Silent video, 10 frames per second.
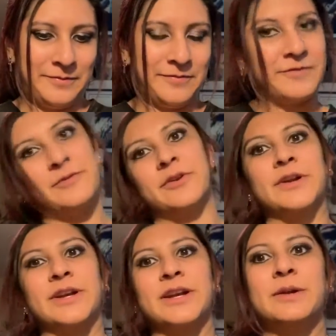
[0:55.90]

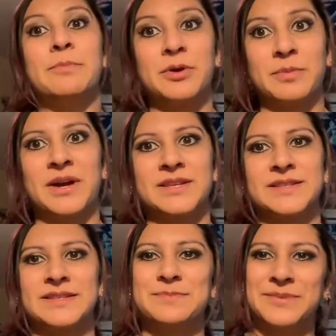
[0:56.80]
for both
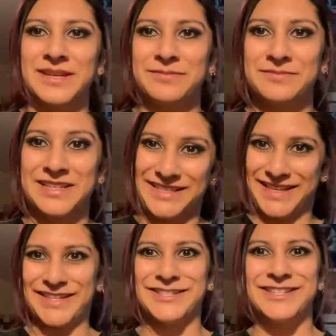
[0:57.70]
boxes, but let's
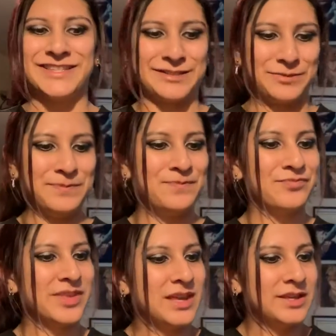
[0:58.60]
get into this one.
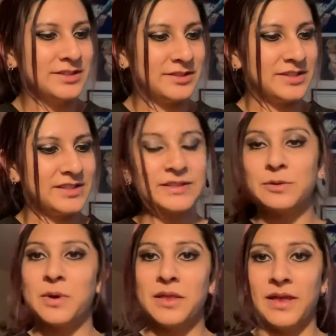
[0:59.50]
So this is the
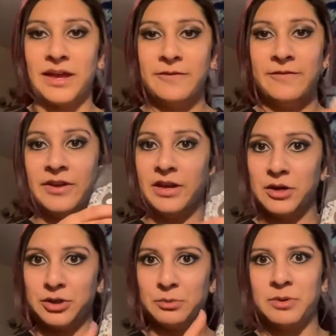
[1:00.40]
Walt Life
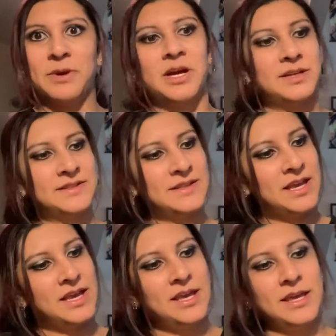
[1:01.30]
October box.
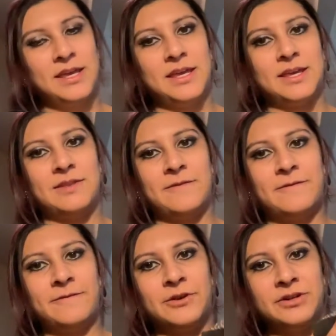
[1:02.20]
And the
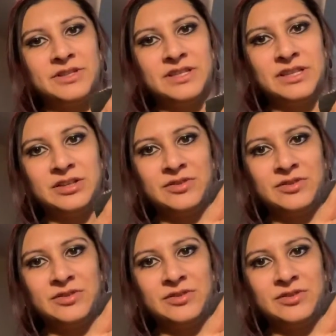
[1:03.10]
first thing you